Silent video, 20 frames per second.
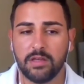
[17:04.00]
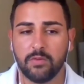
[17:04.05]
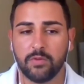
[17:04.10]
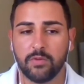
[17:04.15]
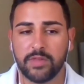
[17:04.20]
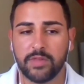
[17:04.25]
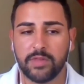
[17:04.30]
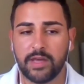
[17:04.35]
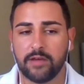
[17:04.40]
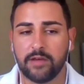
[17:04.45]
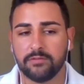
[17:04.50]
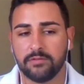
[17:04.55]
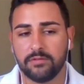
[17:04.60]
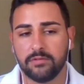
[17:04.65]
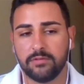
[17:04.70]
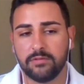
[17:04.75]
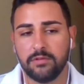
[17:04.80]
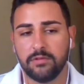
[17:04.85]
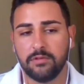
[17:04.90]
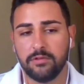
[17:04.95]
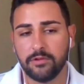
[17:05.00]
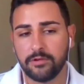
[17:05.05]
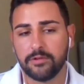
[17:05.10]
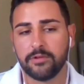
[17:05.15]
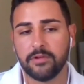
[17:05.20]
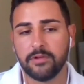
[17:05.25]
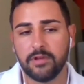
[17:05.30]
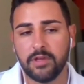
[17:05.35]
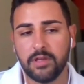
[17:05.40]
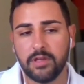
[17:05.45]
without
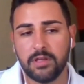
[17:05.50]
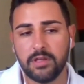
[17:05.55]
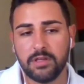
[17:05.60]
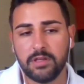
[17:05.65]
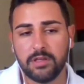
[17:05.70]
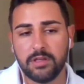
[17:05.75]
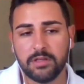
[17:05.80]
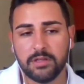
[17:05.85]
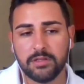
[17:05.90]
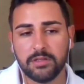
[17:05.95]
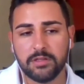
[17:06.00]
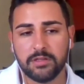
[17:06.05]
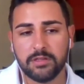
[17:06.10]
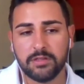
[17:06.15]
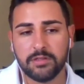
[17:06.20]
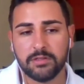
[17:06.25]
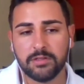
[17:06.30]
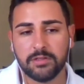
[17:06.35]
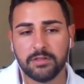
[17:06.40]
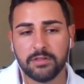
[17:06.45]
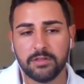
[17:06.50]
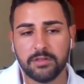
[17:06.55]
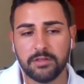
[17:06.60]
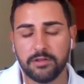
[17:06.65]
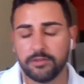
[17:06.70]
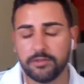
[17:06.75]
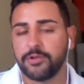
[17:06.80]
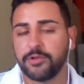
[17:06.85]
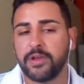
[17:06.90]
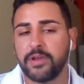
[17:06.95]
your
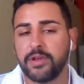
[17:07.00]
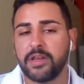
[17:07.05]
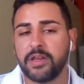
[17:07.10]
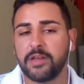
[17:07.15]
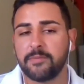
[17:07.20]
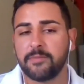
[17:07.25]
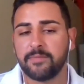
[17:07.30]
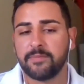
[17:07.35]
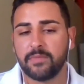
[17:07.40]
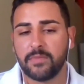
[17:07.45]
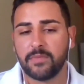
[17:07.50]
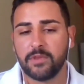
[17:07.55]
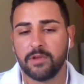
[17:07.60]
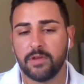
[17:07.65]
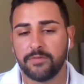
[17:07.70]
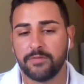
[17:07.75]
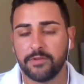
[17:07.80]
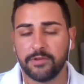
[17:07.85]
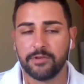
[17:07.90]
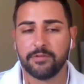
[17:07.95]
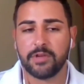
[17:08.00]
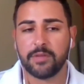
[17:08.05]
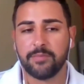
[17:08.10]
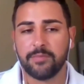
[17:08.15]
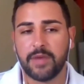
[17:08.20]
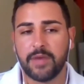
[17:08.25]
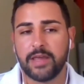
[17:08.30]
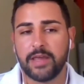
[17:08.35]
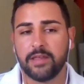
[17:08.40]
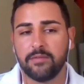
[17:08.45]
training? If they're doing
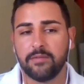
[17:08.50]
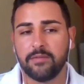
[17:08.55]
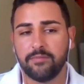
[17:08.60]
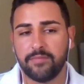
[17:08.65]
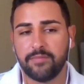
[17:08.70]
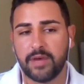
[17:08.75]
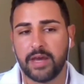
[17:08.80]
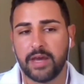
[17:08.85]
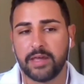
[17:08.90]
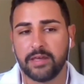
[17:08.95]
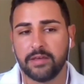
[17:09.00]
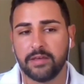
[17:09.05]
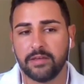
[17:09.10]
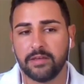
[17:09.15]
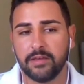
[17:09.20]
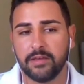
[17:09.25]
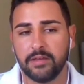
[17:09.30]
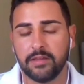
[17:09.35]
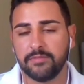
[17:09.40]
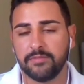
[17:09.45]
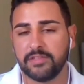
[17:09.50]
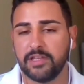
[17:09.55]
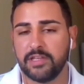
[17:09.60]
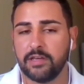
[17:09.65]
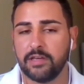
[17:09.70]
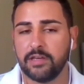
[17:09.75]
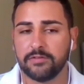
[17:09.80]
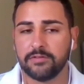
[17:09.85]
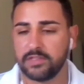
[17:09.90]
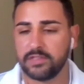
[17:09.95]
it by
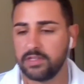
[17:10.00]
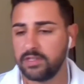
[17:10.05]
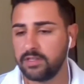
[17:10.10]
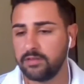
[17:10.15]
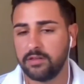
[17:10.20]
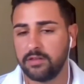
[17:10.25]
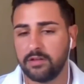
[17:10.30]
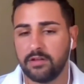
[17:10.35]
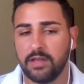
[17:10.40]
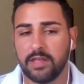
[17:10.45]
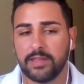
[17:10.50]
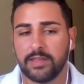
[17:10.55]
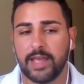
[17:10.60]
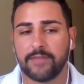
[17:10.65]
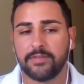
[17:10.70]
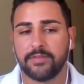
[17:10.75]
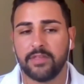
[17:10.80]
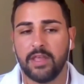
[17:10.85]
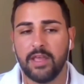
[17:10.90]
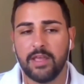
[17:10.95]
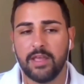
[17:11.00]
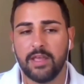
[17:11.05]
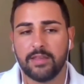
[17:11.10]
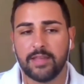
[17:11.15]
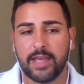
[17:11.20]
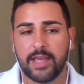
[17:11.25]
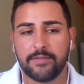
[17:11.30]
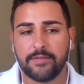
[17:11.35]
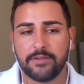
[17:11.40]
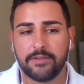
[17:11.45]
themselves,
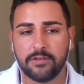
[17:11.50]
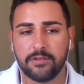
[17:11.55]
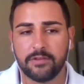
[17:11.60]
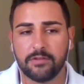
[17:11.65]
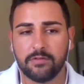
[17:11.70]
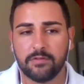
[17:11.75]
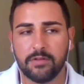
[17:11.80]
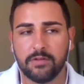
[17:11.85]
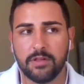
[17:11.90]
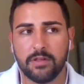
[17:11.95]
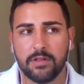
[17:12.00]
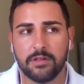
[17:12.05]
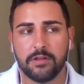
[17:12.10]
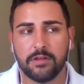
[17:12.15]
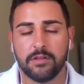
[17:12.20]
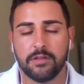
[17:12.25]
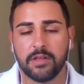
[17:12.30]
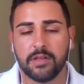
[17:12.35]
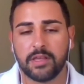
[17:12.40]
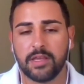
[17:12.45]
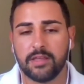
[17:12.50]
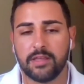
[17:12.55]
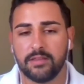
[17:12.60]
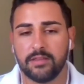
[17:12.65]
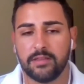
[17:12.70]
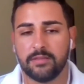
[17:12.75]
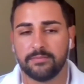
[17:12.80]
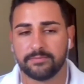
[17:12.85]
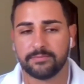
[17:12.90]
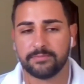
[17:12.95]
they have to look
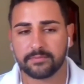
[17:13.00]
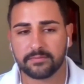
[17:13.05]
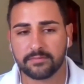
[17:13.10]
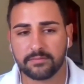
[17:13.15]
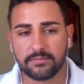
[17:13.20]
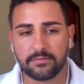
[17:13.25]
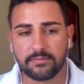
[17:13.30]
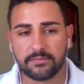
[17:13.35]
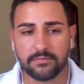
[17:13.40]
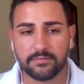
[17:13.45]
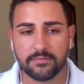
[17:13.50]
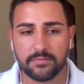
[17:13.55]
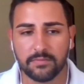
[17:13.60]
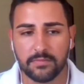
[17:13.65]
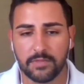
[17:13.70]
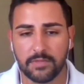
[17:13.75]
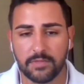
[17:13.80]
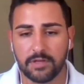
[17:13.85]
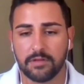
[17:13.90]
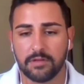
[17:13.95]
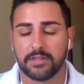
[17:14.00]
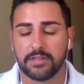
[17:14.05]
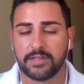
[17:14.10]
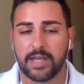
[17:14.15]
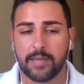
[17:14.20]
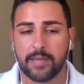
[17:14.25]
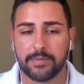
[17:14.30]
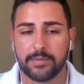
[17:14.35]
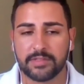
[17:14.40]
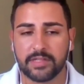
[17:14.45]
at the
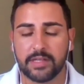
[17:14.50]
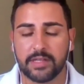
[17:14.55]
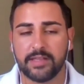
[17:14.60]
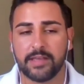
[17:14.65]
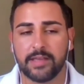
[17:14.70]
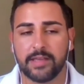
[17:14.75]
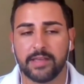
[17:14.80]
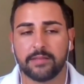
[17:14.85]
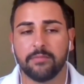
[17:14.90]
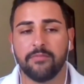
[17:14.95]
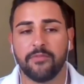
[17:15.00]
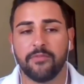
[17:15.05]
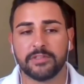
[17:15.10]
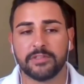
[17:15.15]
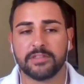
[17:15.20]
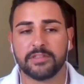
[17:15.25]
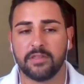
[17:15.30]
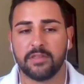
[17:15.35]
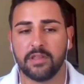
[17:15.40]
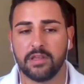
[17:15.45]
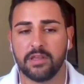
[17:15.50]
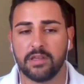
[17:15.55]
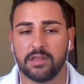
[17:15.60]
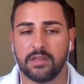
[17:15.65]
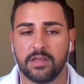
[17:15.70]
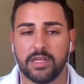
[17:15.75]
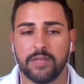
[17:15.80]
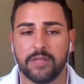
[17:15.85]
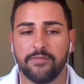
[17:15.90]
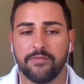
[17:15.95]
time it's going to take them versus
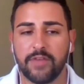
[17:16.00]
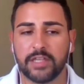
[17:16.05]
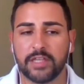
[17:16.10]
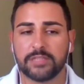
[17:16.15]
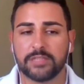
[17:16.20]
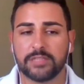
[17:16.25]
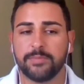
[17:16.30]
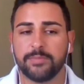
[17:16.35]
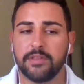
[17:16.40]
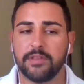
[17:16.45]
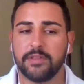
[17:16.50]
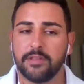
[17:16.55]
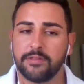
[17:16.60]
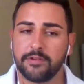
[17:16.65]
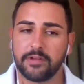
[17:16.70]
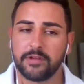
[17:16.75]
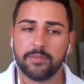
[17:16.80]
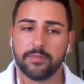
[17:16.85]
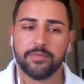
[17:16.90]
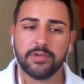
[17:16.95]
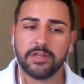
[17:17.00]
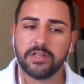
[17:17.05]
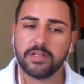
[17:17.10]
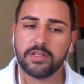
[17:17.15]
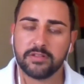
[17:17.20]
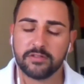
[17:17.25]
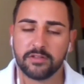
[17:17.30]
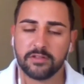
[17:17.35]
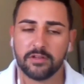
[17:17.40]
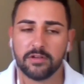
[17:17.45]
the investment that they're going to put
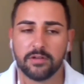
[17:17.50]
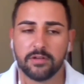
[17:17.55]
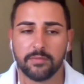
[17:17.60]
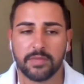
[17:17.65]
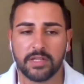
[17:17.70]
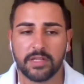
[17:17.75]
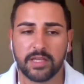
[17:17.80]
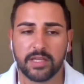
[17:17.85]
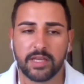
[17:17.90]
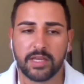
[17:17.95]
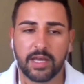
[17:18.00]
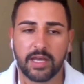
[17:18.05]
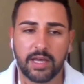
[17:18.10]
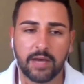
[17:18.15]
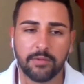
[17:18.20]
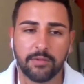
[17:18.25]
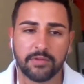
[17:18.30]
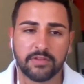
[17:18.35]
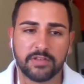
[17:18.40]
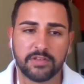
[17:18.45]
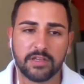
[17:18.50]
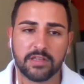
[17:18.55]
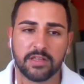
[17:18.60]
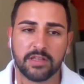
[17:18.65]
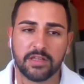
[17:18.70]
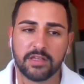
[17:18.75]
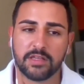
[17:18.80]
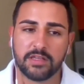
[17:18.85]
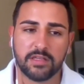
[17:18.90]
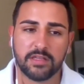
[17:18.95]
in. So I would
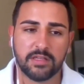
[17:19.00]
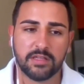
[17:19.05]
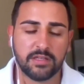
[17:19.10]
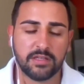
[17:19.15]
say